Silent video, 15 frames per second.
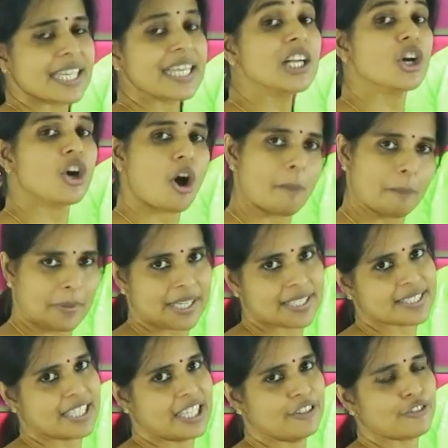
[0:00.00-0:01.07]
a
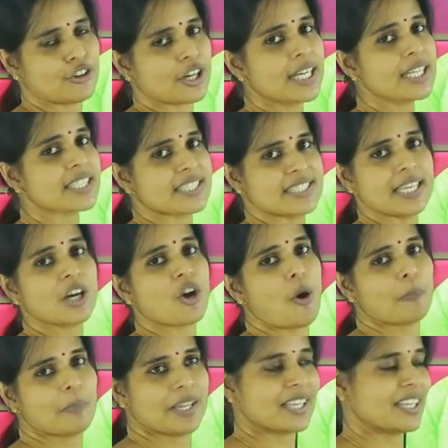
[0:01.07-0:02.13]
complex leaf, or it is a
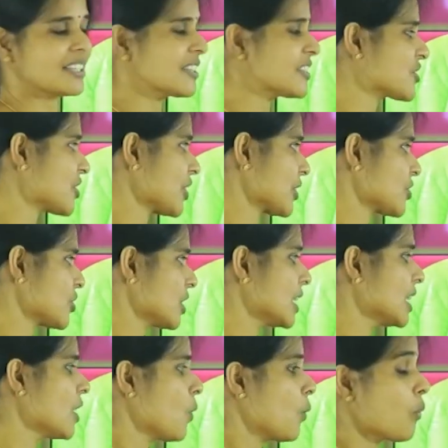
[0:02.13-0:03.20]
complicated structure.
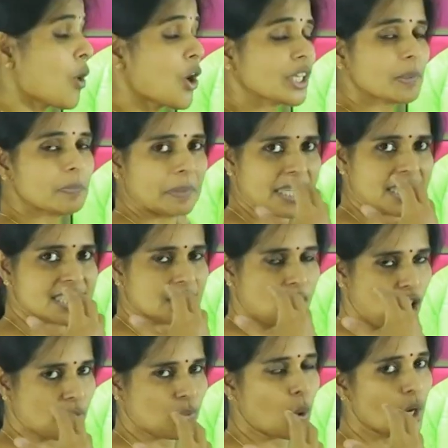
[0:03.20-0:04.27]
What makes
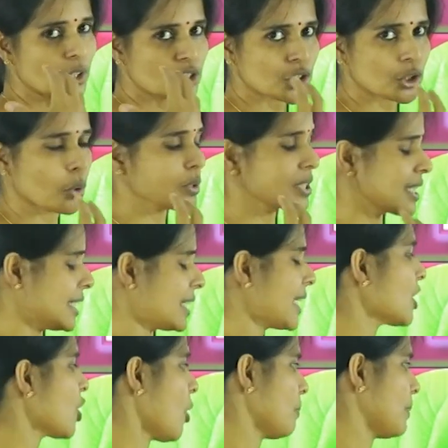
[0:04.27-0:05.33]
or what shows it a
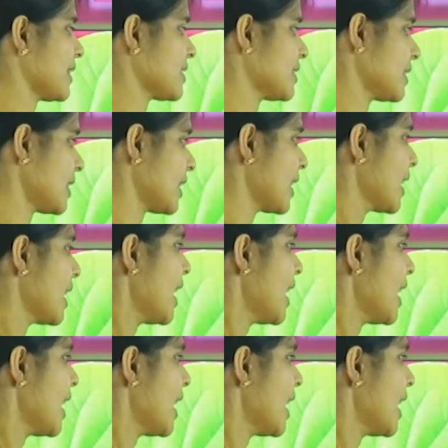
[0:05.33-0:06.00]
complexity?